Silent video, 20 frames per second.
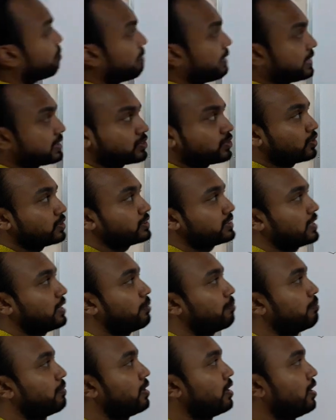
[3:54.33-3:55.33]
based on
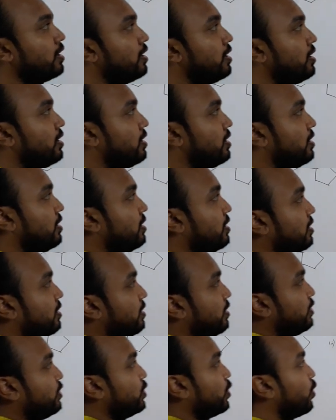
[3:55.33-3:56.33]
some Uh,
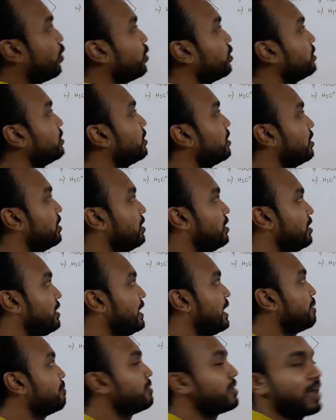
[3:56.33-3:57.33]
known
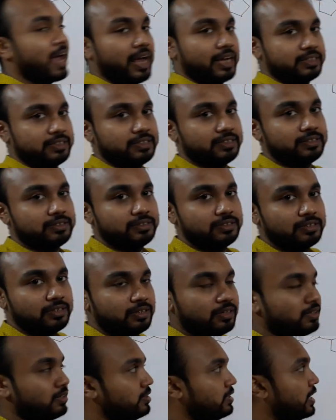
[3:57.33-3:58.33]
name reaction
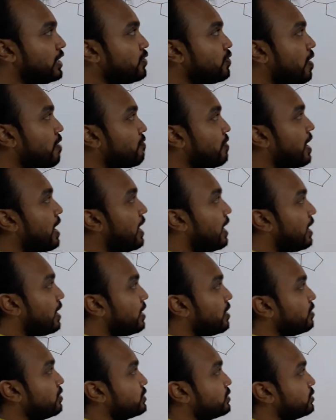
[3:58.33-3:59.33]
that you have
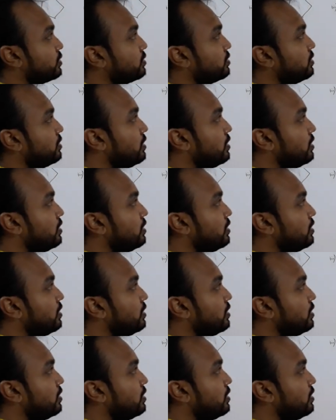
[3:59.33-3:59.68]
heard also.